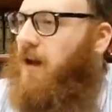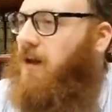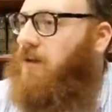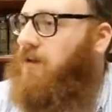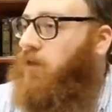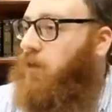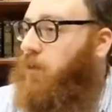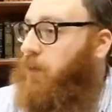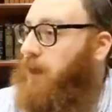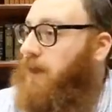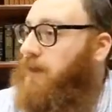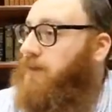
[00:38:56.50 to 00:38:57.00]

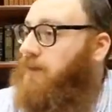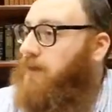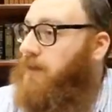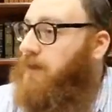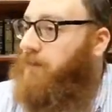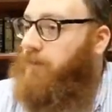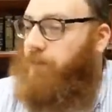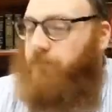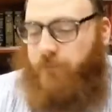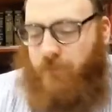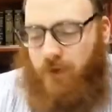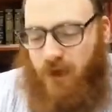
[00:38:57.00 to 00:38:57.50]
quickly.
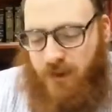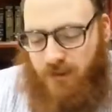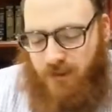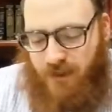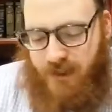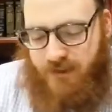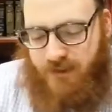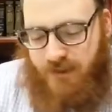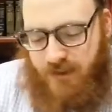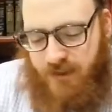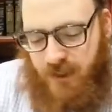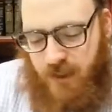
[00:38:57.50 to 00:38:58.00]
Right?
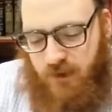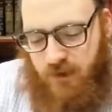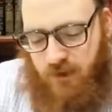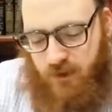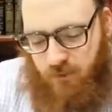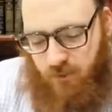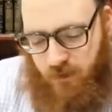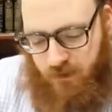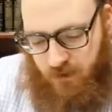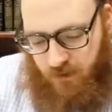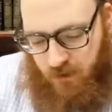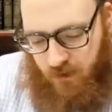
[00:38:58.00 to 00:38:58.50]
That's essentially
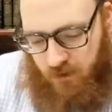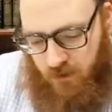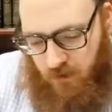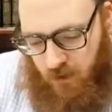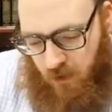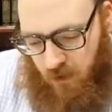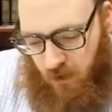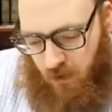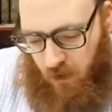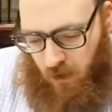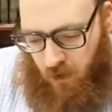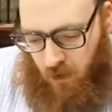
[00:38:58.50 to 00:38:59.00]
what the
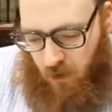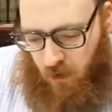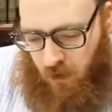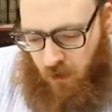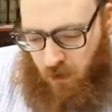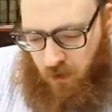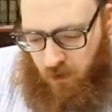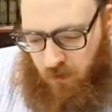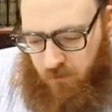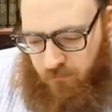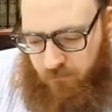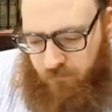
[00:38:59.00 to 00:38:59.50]

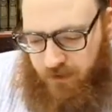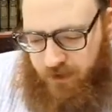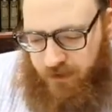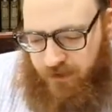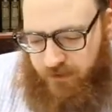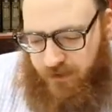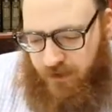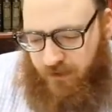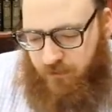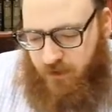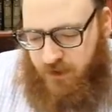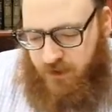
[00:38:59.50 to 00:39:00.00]
Frierdiker
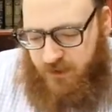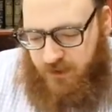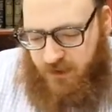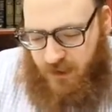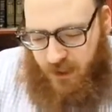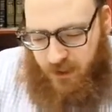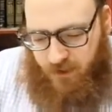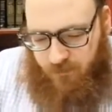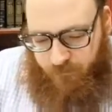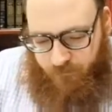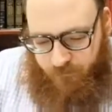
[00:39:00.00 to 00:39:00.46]
Rebbe is saying.